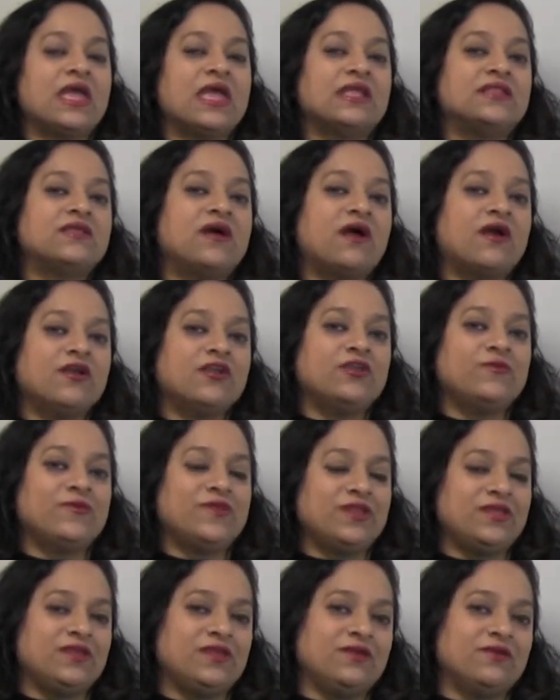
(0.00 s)
And the
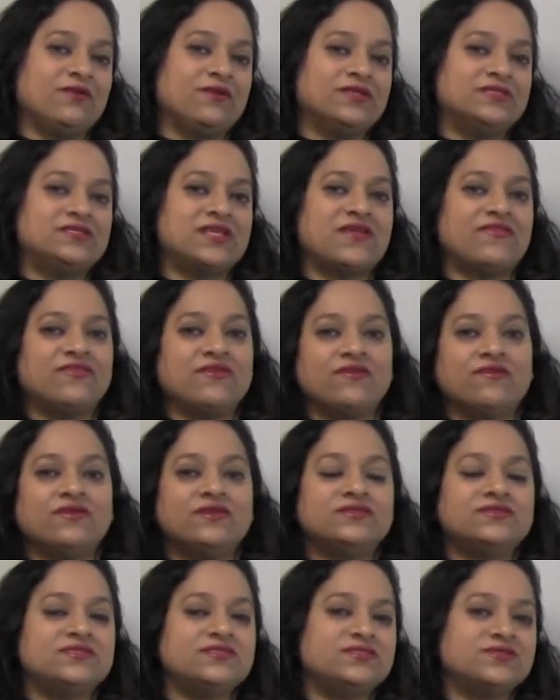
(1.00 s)
argument here is that there
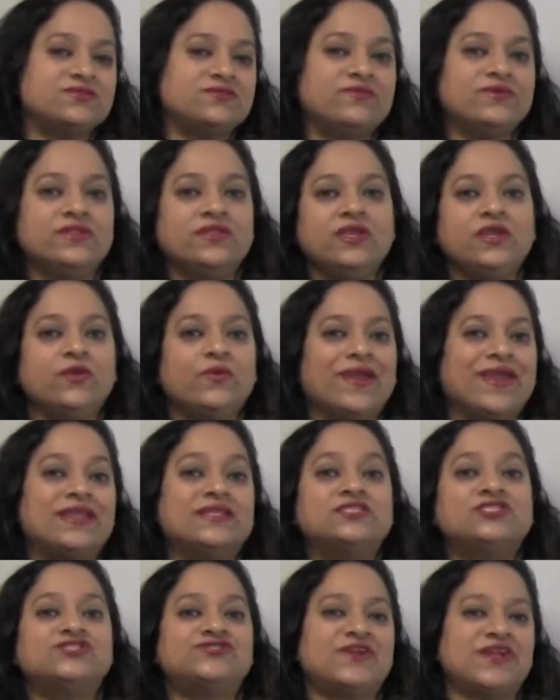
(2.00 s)
isn't really
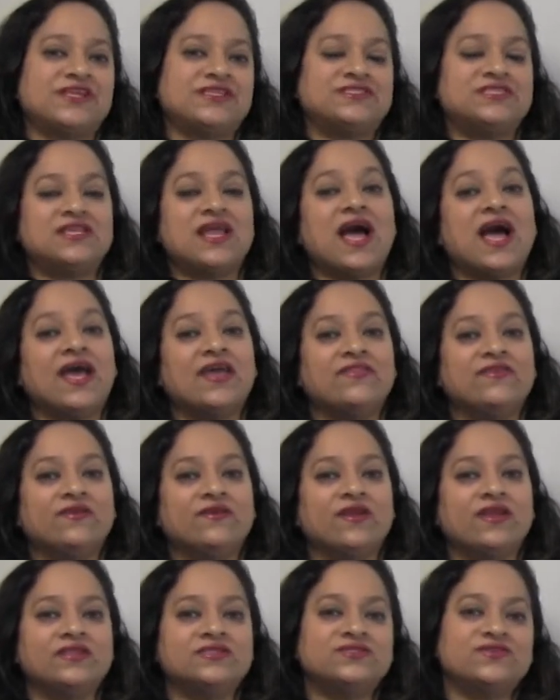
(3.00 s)
great strengths in
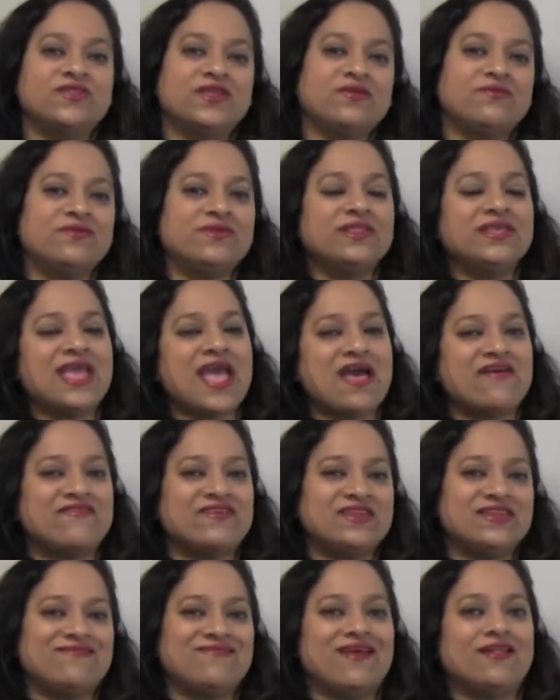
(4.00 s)
either, and so they really
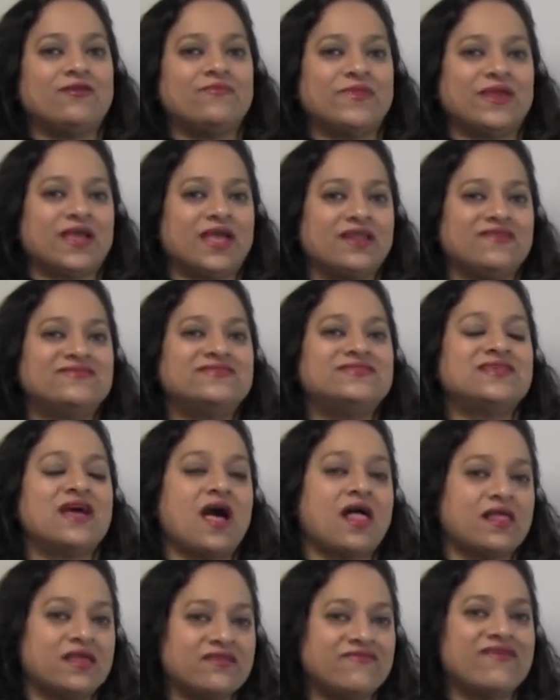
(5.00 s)
haven't developed that kind of
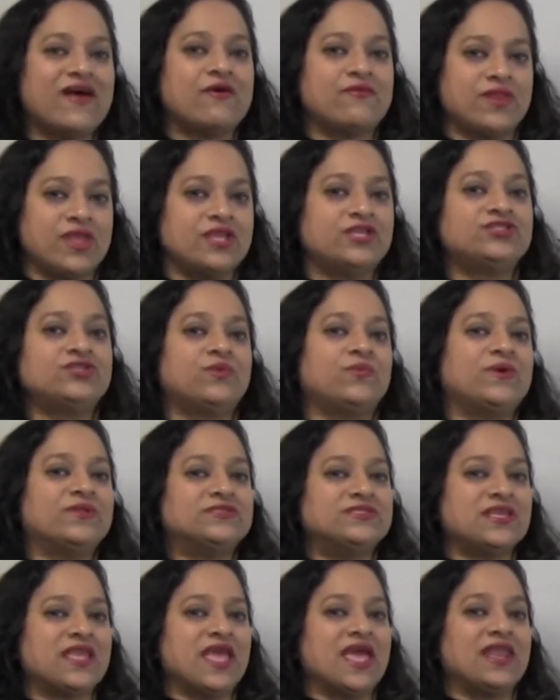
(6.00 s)
solid foundation
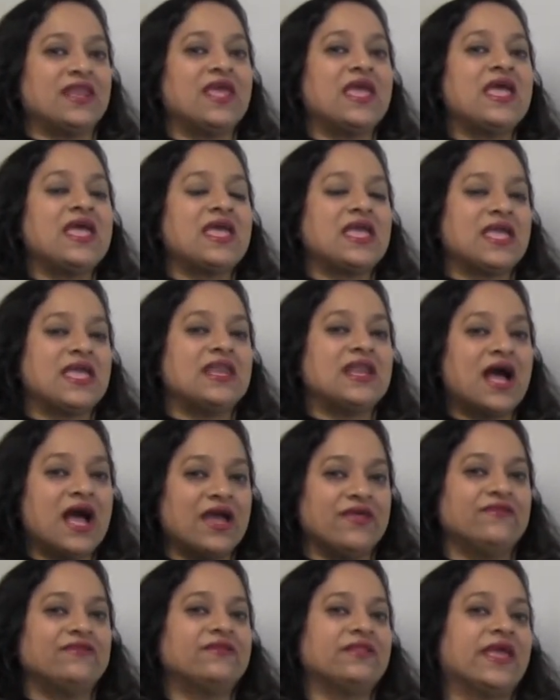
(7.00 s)
once again in
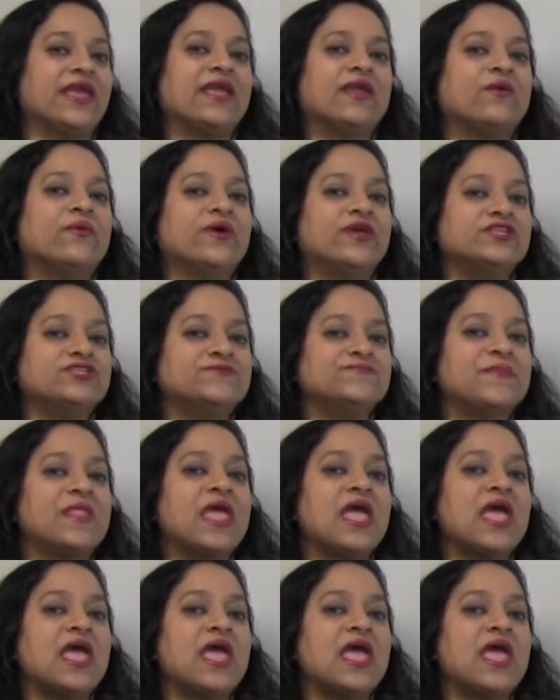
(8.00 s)
either language.